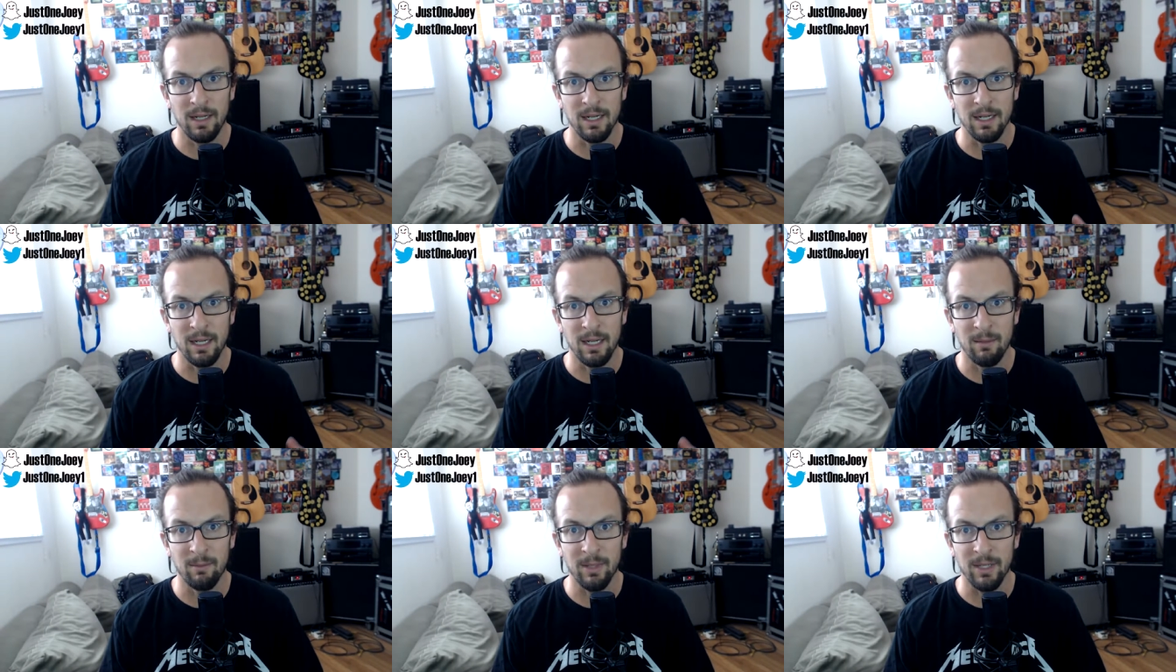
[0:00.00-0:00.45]
a
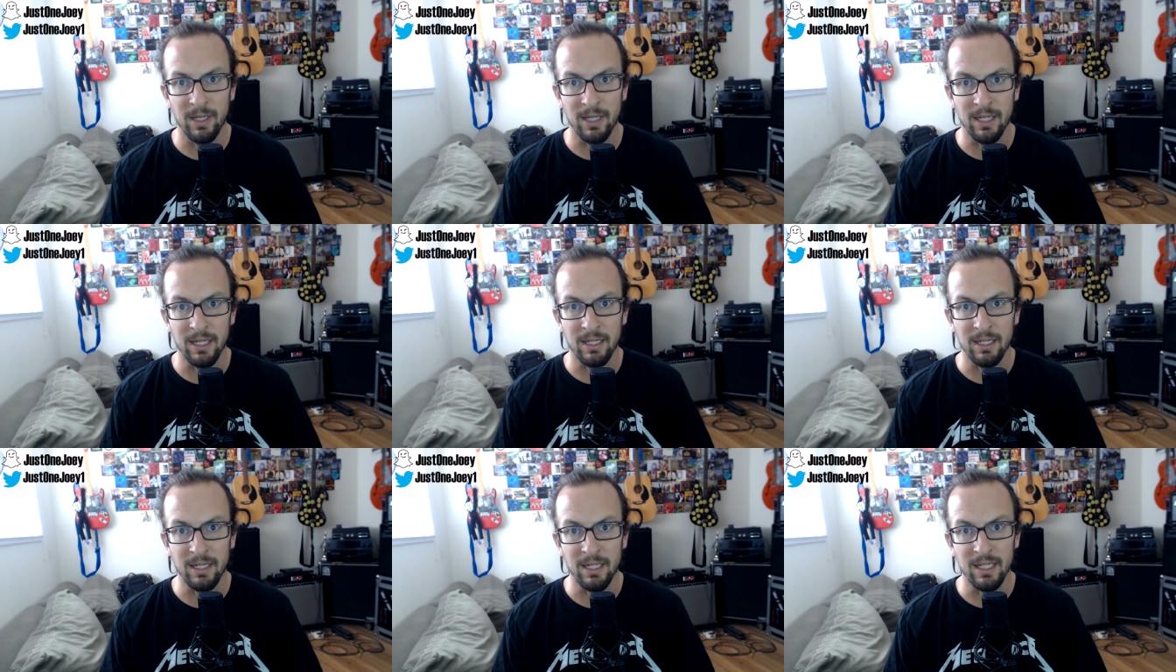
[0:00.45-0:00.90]

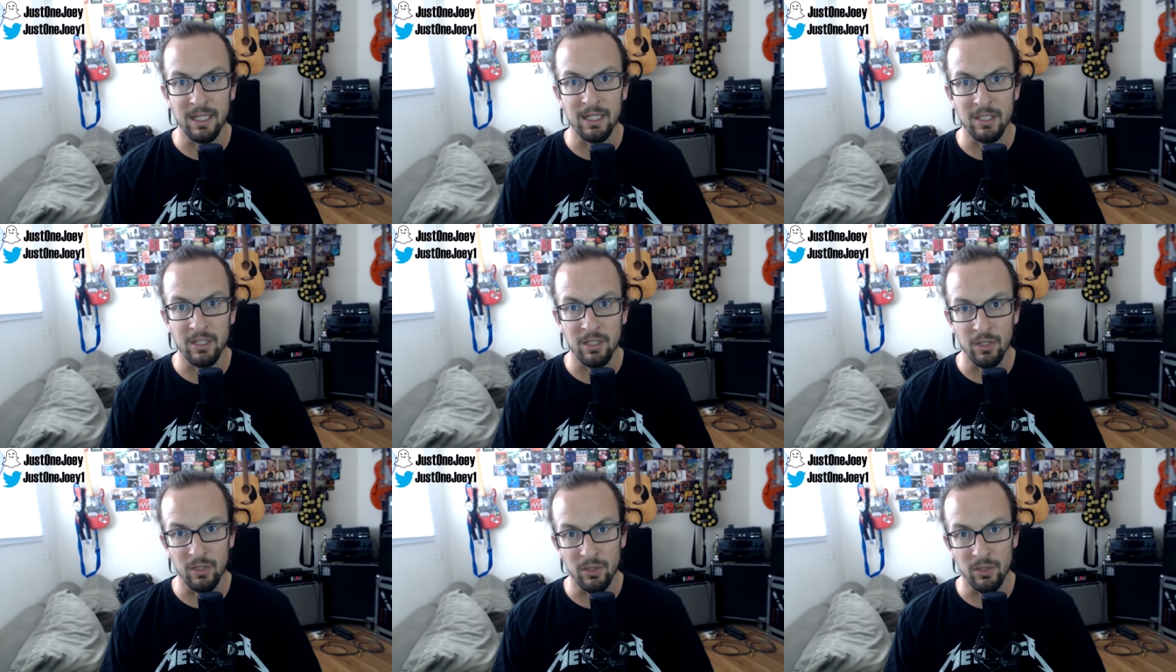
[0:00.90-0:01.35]
company
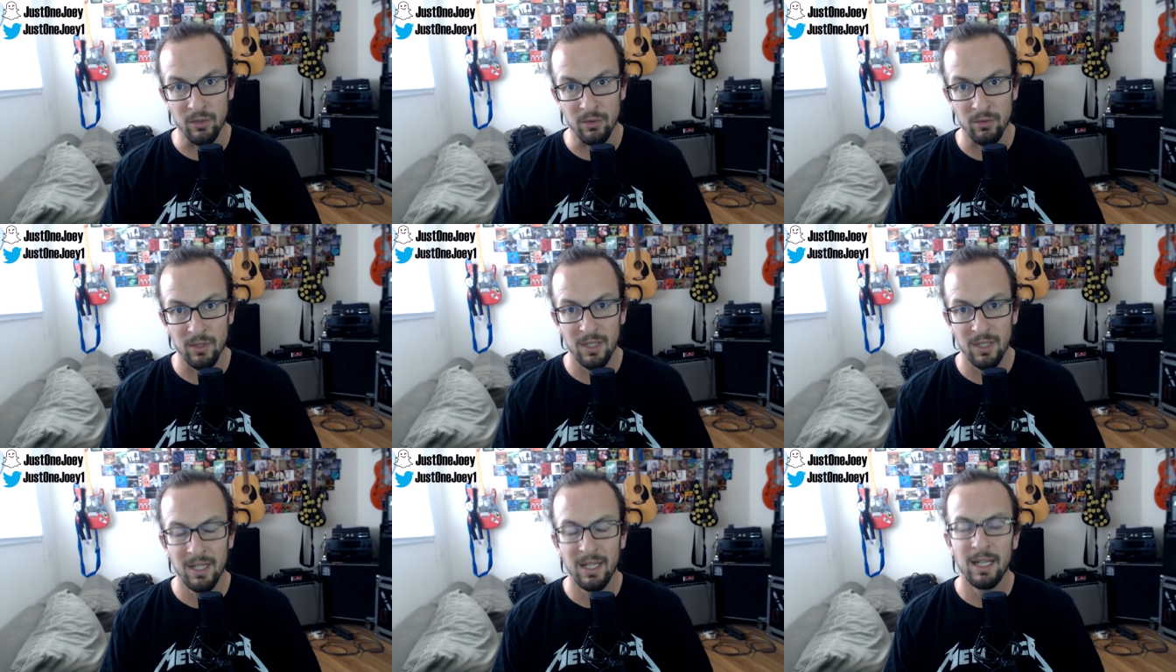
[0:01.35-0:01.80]
needs to
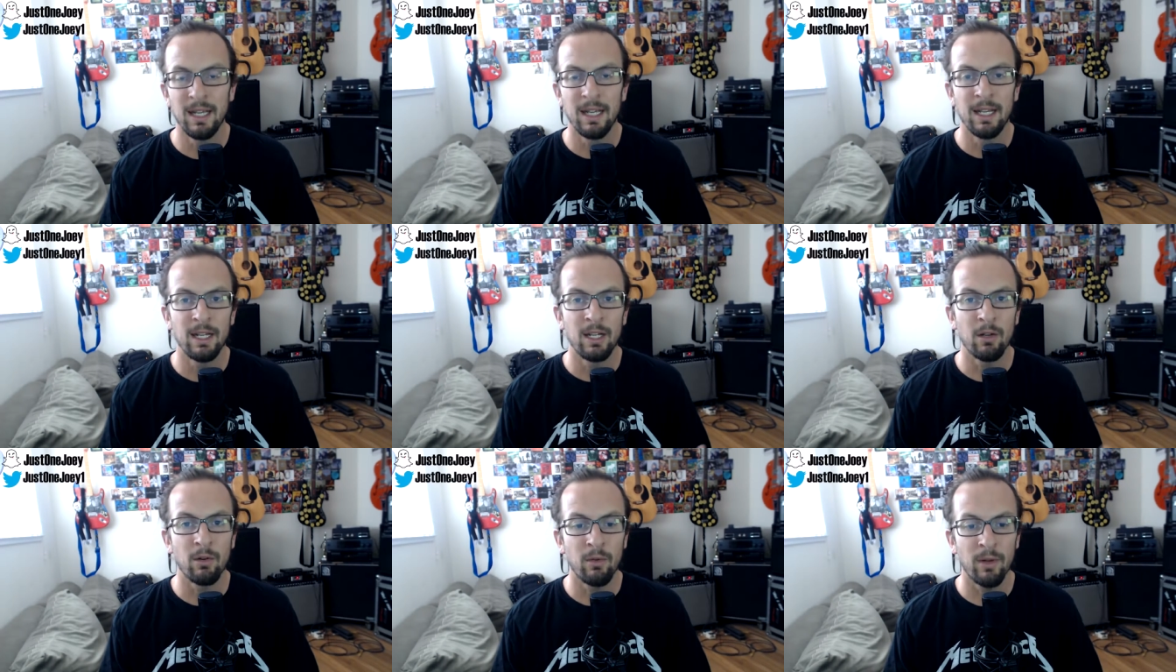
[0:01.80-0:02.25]
do?
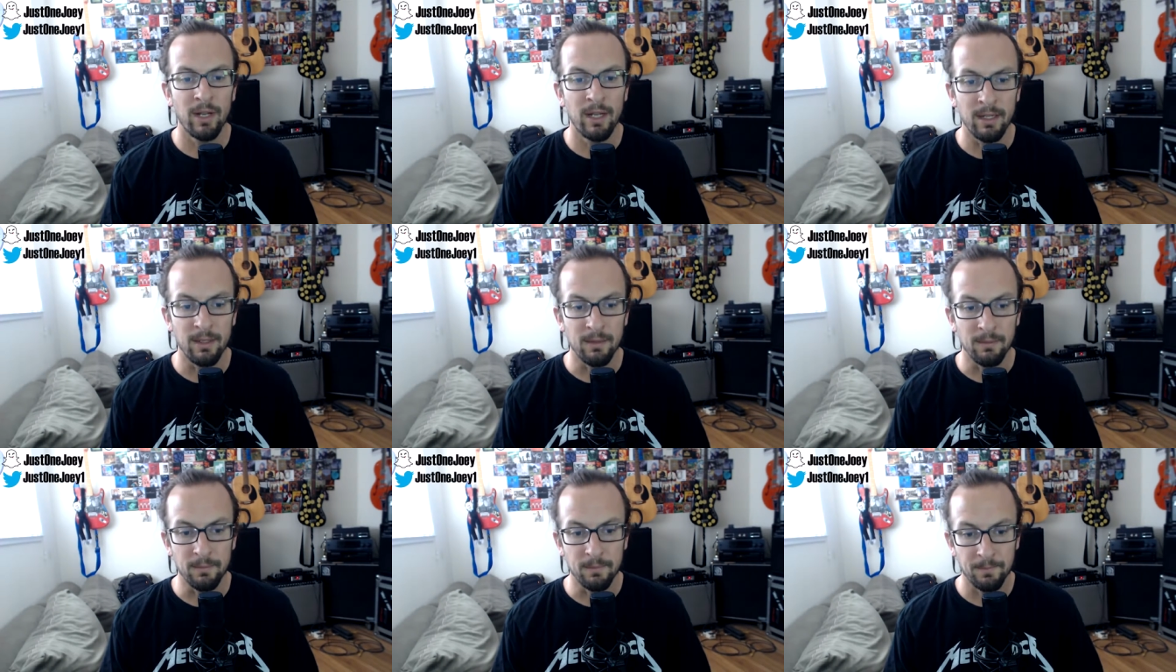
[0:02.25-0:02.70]
Now,
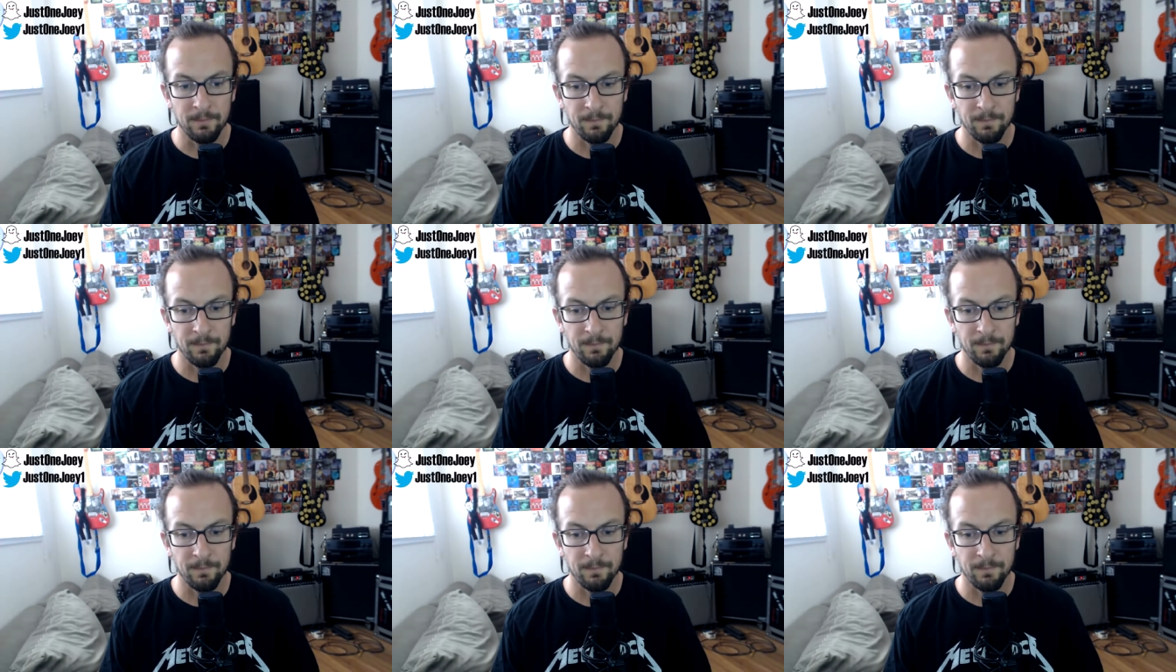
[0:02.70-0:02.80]
granted,